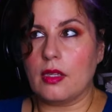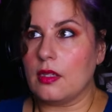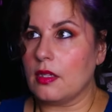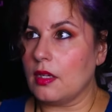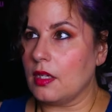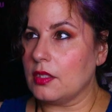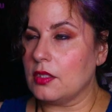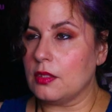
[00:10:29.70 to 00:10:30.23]

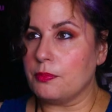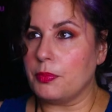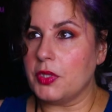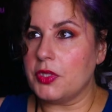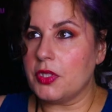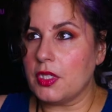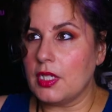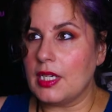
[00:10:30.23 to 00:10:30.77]
Gosh, is
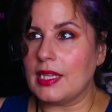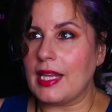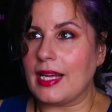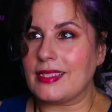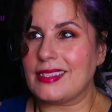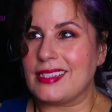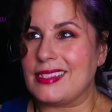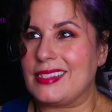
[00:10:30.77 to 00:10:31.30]
Butcher gonna
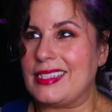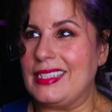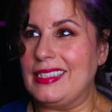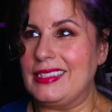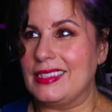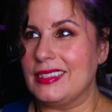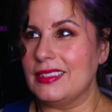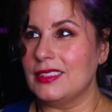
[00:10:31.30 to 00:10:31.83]
last the
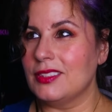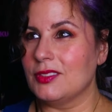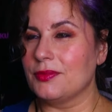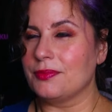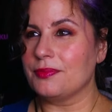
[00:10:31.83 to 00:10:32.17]
season?